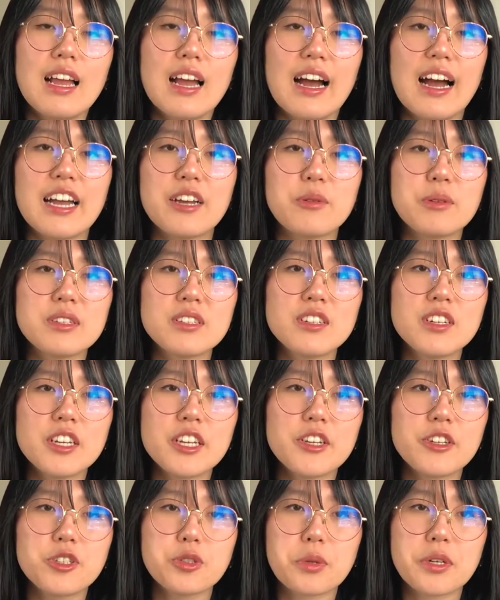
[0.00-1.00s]
I wasn't a
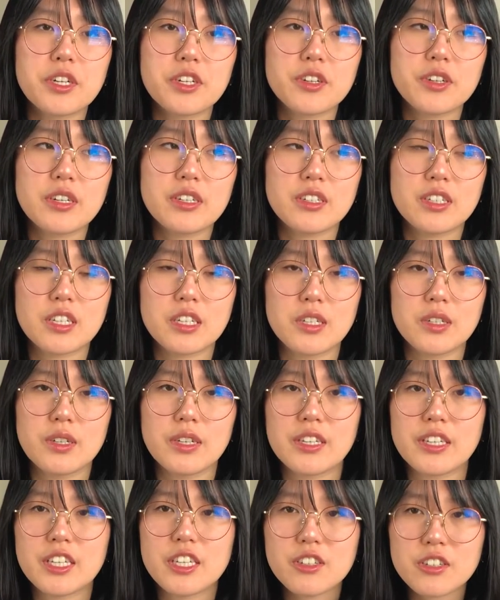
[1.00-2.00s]
huge reader until
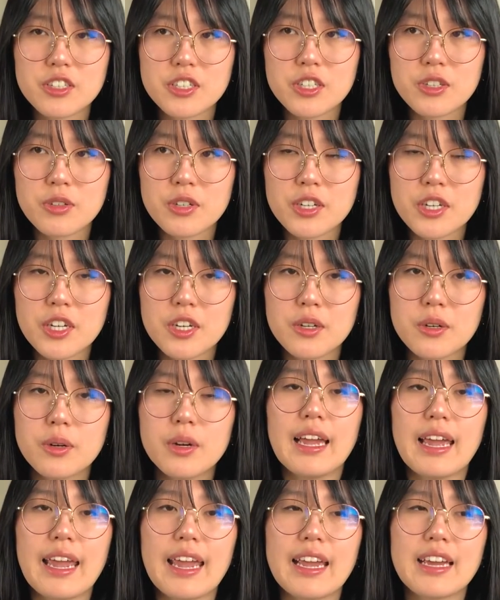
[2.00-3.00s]
a year or two ago,
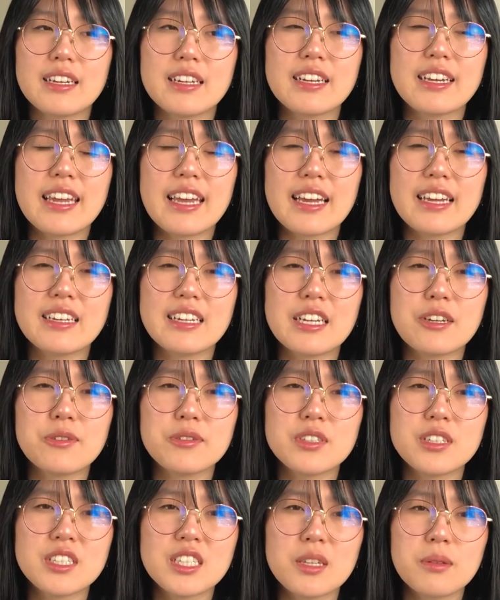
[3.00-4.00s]
and again, it
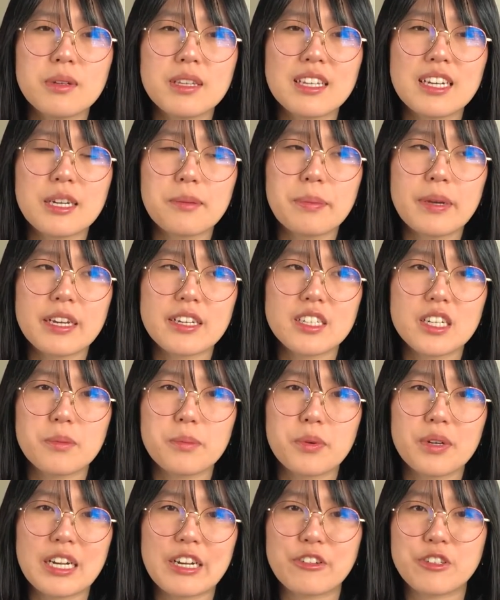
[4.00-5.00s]
was just something that I picked up
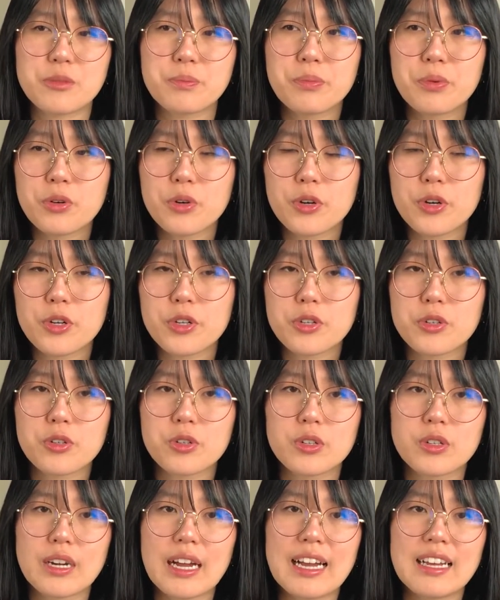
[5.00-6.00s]
when I was bored
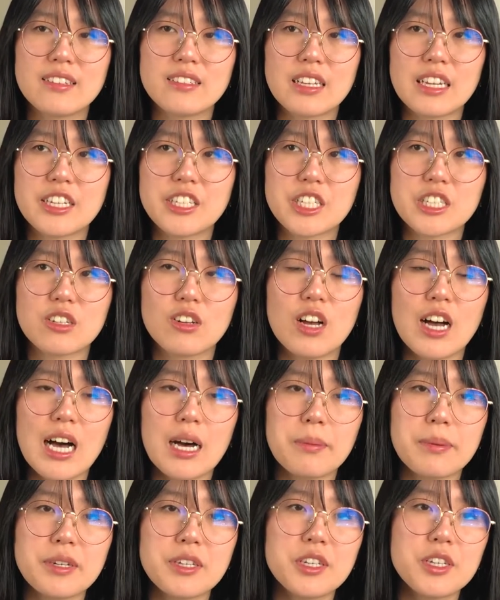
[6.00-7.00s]
or as a general
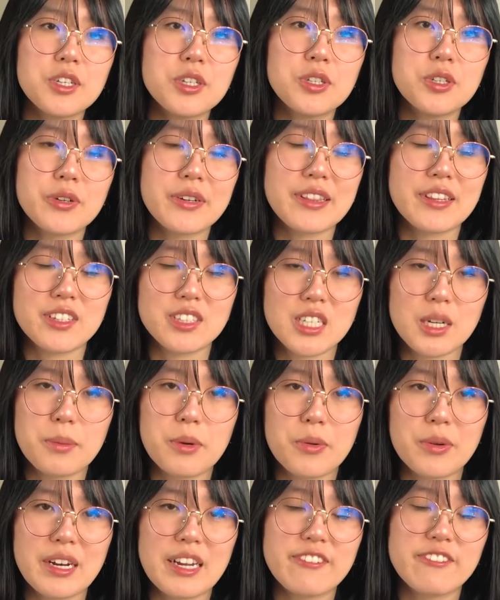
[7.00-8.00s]
hobby to do during the
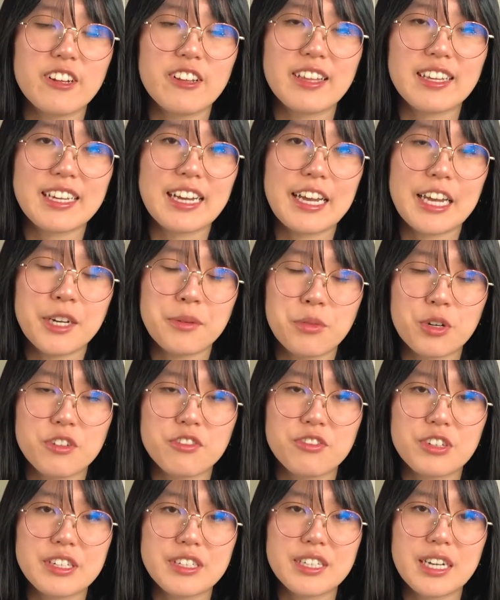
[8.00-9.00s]
summer when I felt like I had more
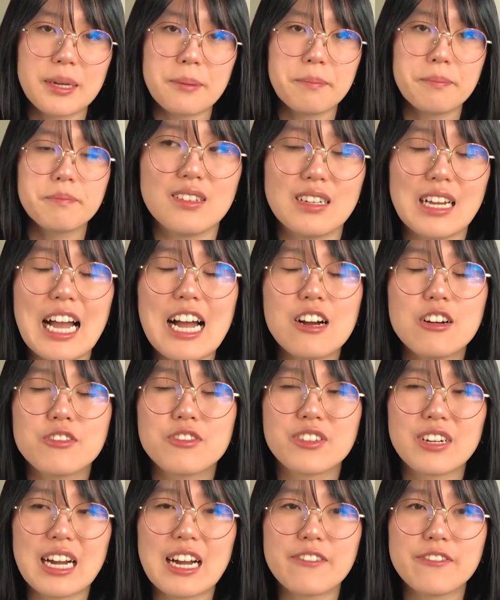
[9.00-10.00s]
free time.
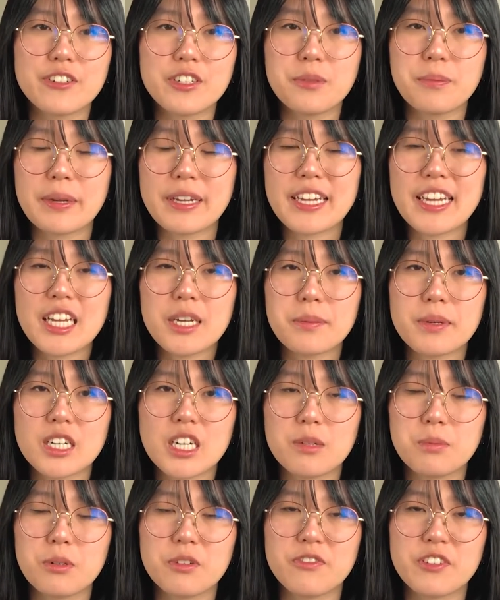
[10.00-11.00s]
However, after picking up a
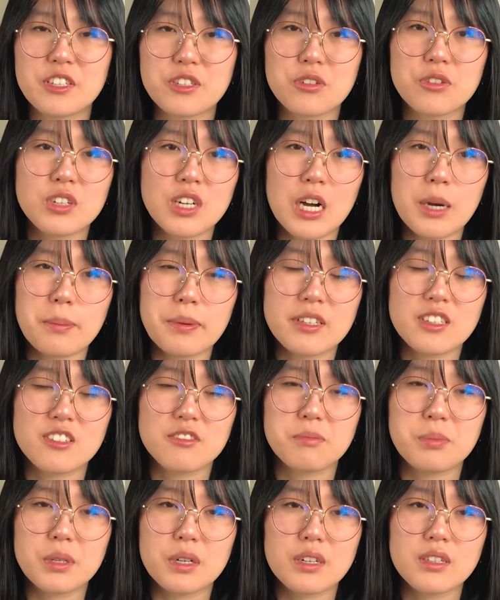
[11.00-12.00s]
couple physical copies
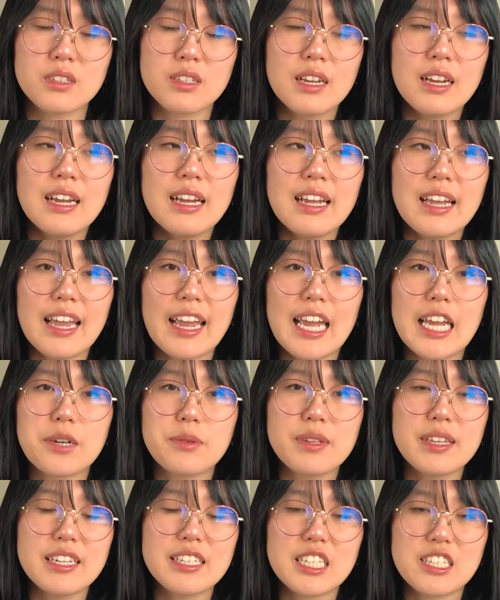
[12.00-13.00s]
of books and
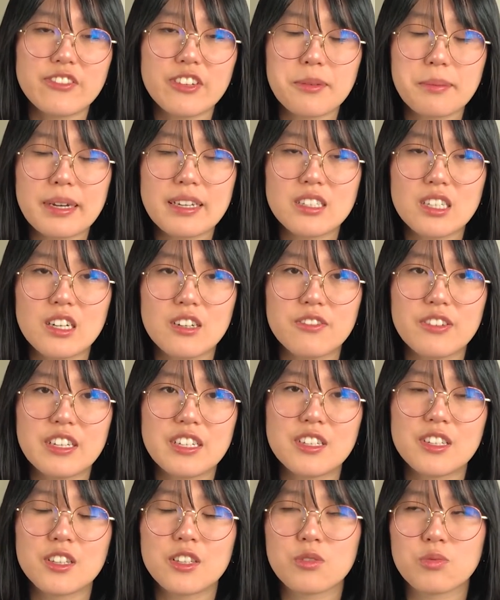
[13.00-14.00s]
really delving myself
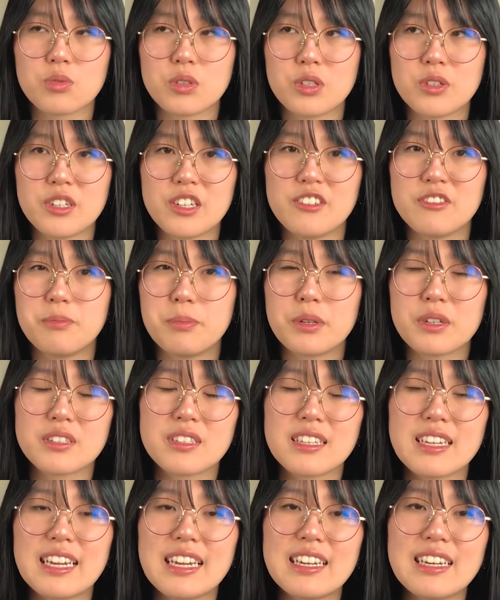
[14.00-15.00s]
into the world of books
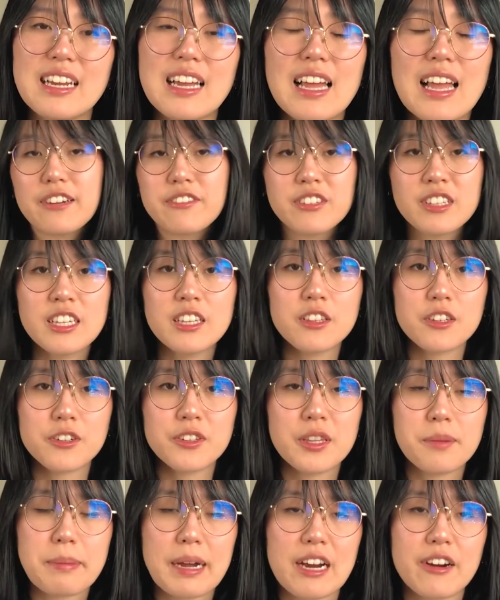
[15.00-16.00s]
again, I've really
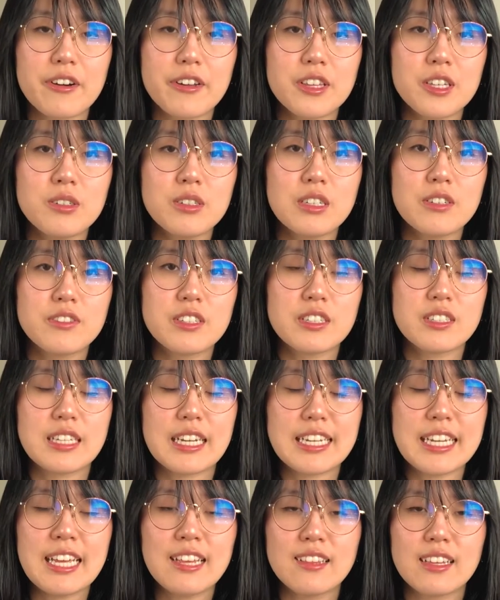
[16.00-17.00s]
learned the power though of just
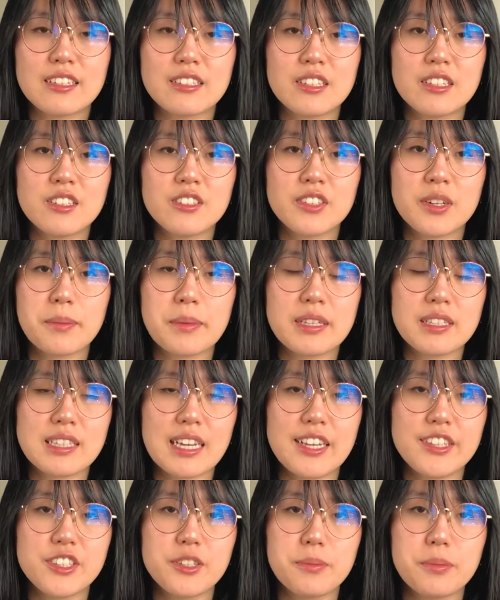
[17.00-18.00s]
taking lessons from these
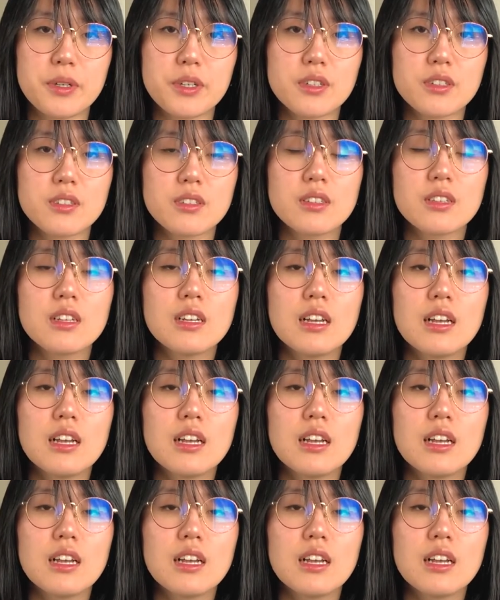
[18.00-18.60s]
kinds of books.